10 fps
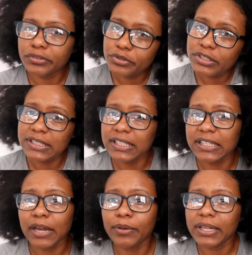
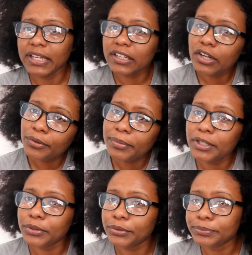routine, I will link it down
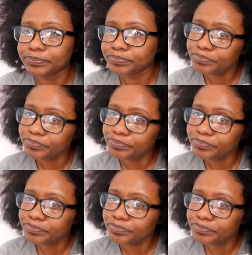below.